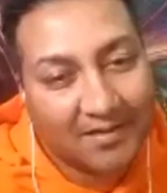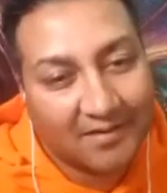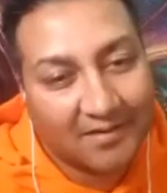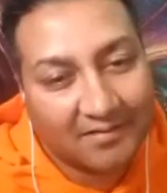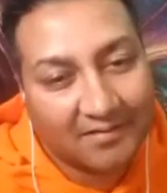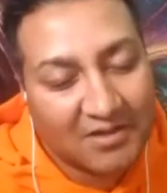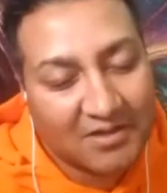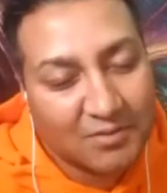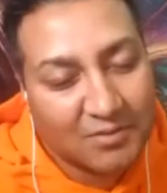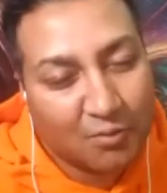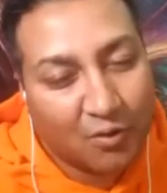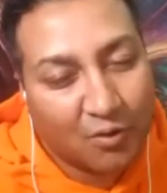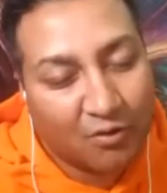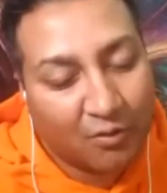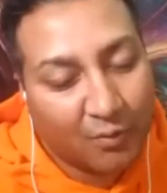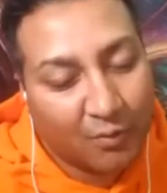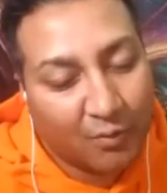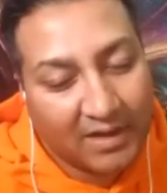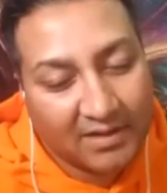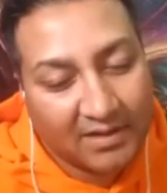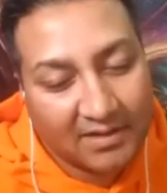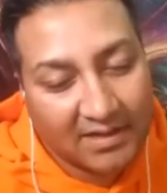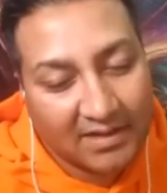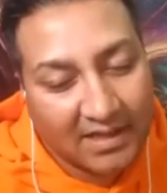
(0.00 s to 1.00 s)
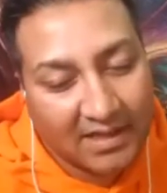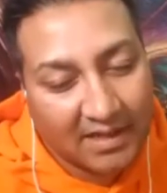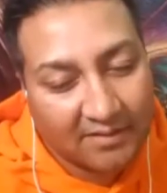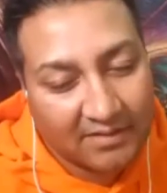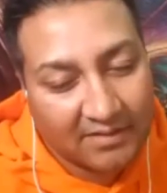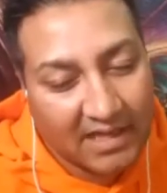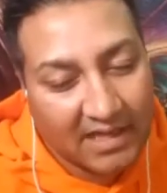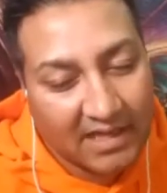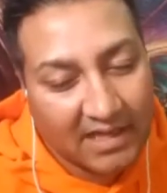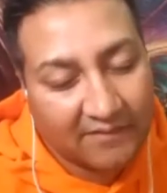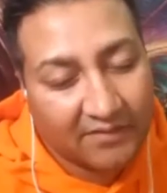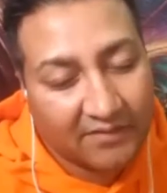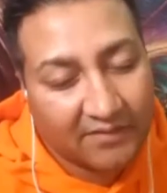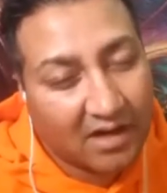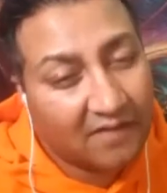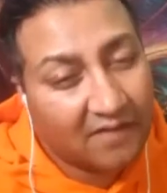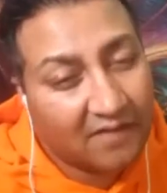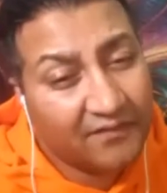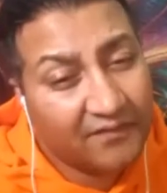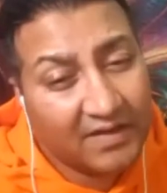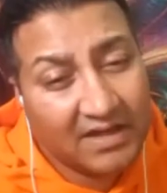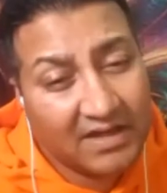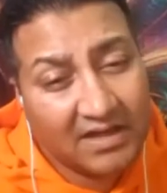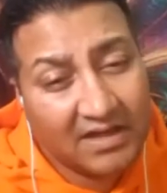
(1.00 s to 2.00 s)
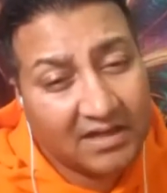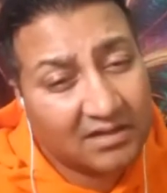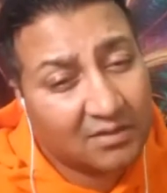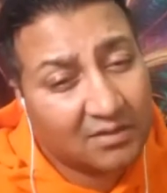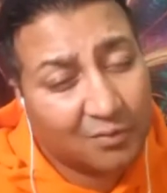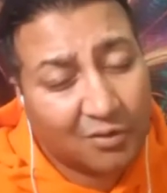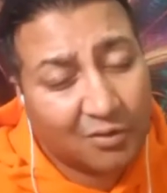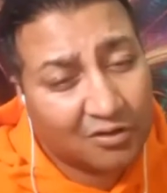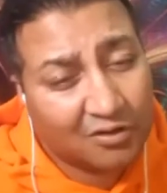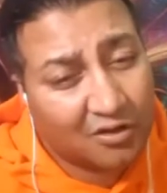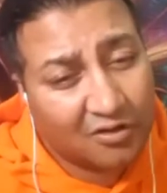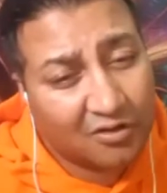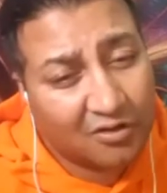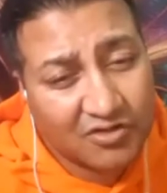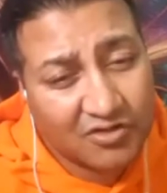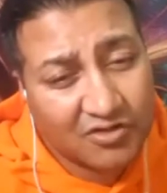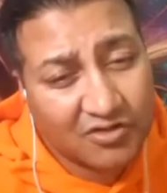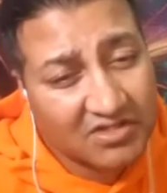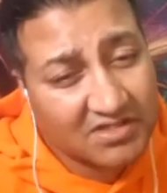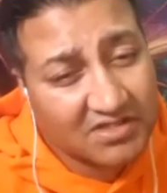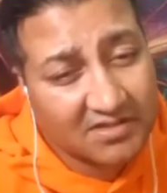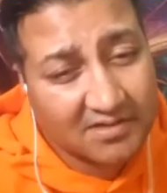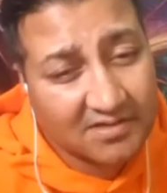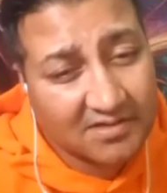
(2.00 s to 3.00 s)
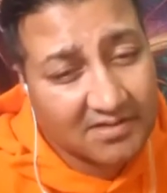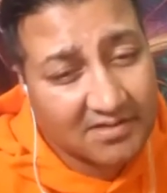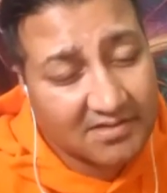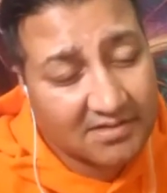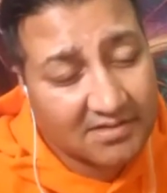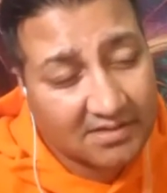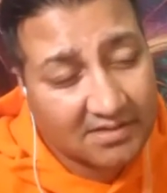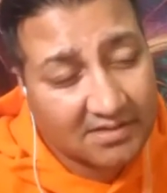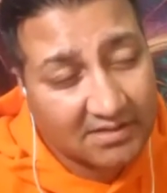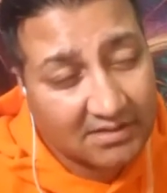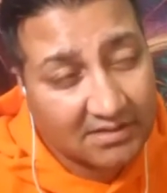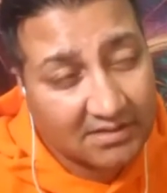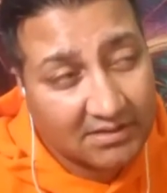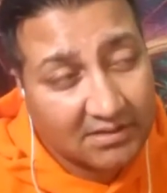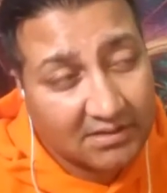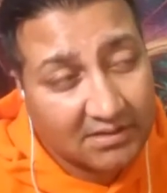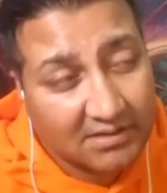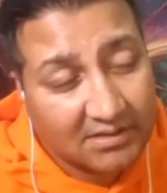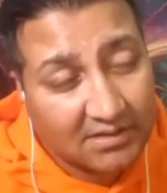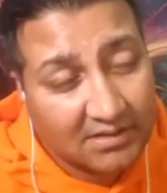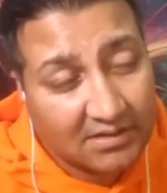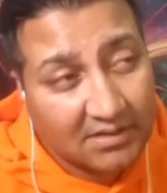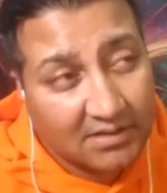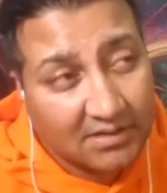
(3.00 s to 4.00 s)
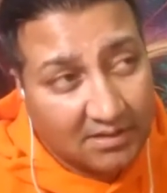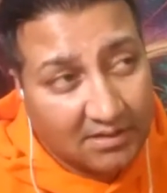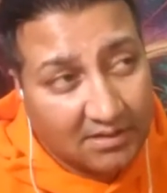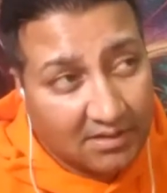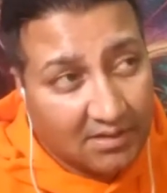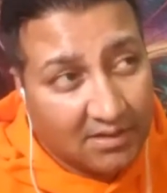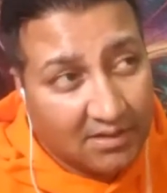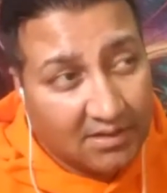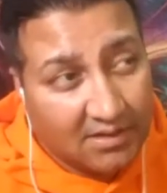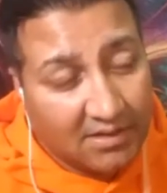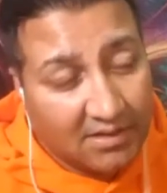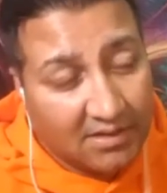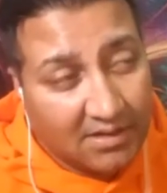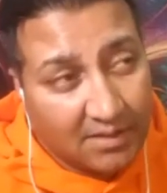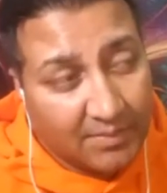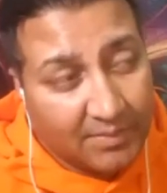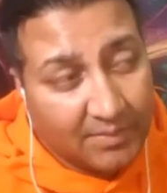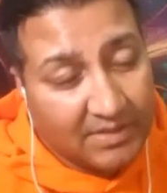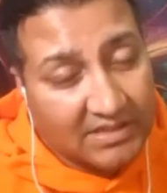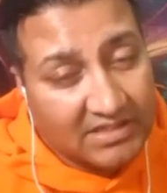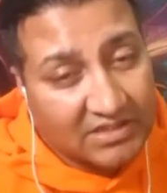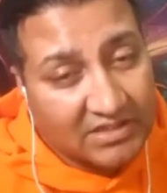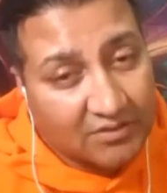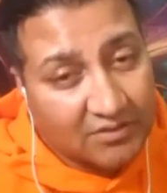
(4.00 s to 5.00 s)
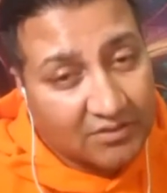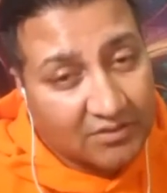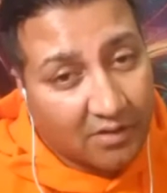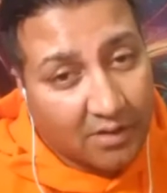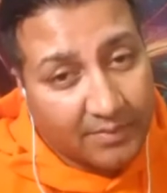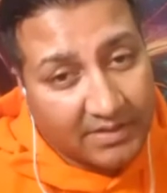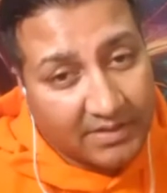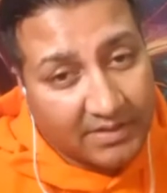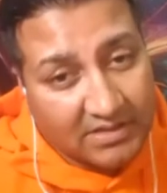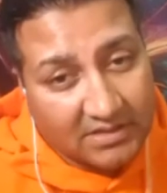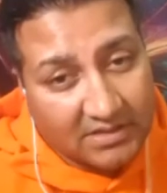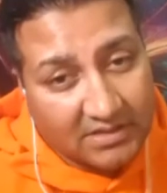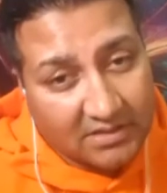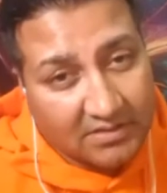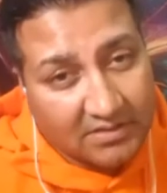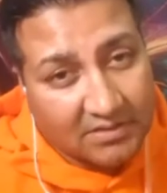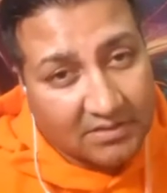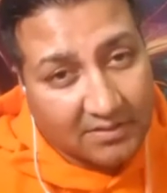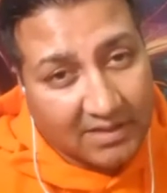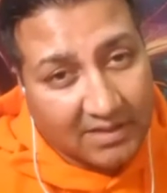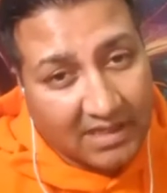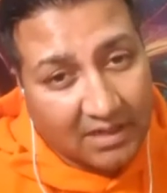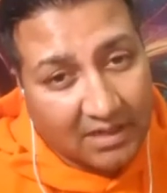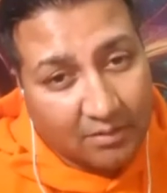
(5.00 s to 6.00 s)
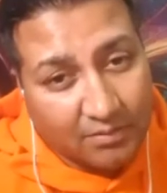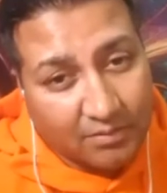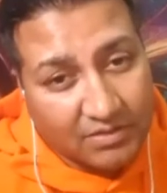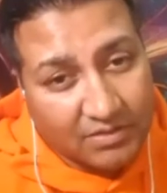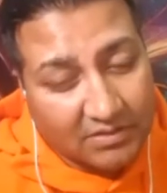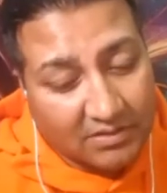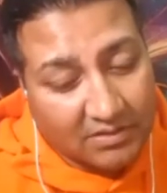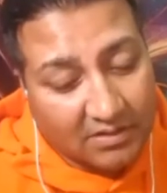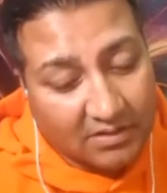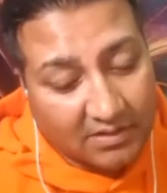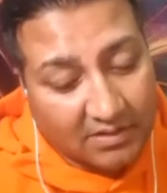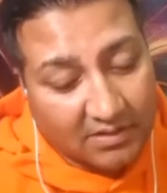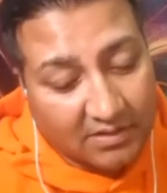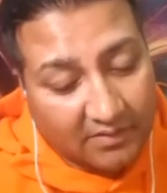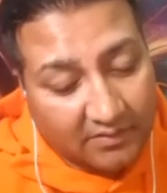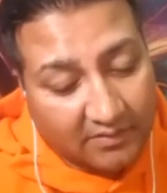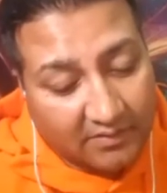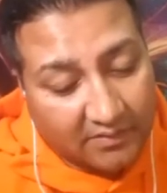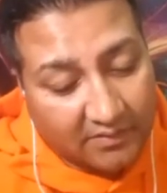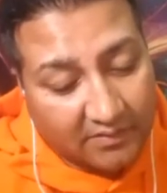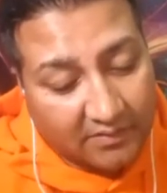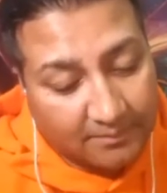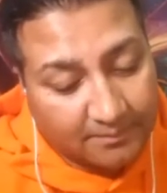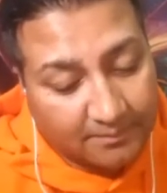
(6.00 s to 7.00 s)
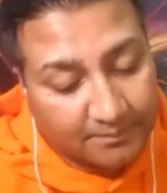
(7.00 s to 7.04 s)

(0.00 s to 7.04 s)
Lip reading: There's more awakened now than ever. I feel it in the one consciousness. Let me describe it to you so it helps you guys.